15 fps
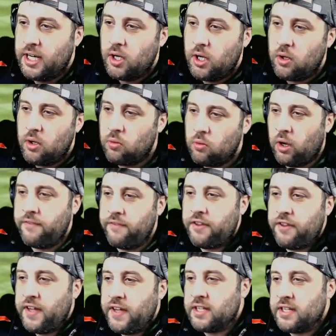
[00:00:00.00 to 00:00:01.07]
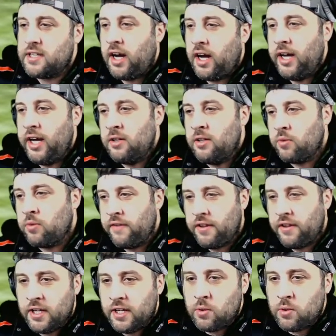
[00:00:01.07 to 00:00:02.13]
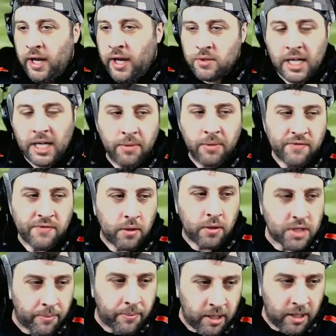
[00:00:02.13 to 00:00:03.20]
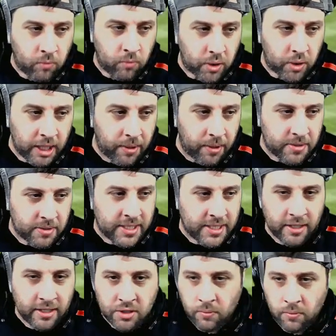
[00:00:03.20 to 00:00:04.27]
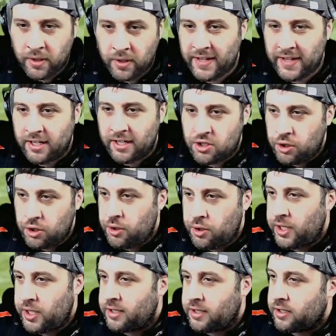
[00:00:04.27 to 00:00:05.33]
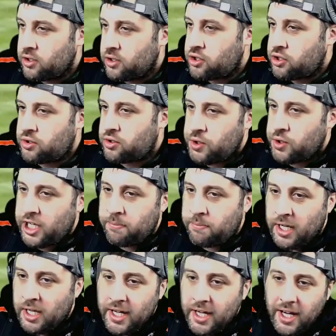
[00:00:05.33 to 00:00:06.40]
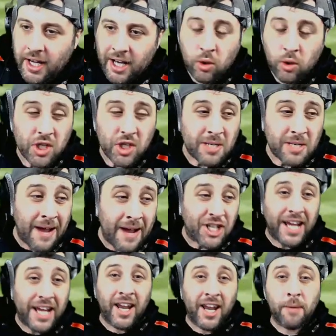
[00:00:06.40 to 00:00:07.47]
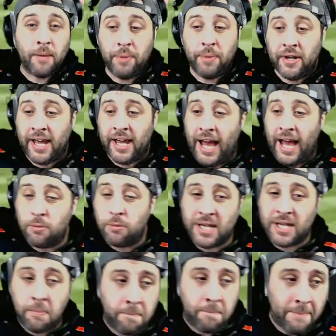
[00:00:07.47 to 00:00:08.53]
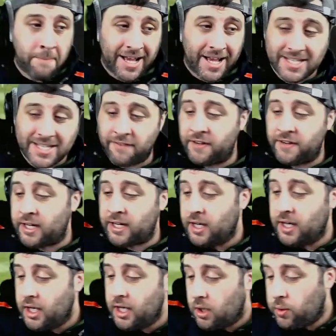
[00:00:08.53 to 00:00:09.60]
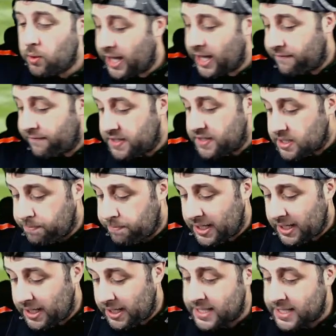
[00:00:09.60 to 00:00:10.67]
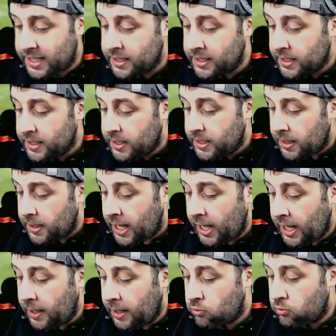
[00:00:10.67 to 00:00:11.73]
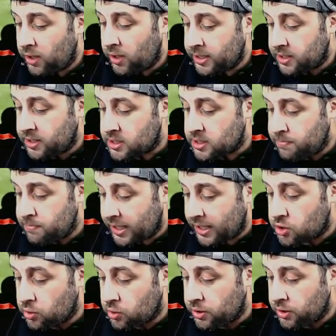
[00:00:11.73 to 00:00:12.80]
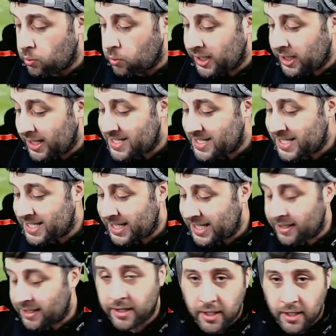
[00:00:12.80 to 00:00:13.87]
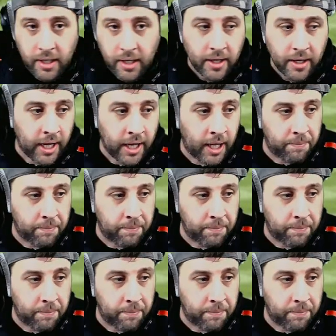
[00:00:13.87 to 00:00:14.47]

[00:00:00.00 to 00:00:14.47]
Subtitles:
1 of you thinks Ireland, 1 of you thinks Wales. Keep those votes coming in. We'll keep up to date with that during the stream. Of course, smash that like button. It helps out massively with our visibility. Really does make sure that we get seen by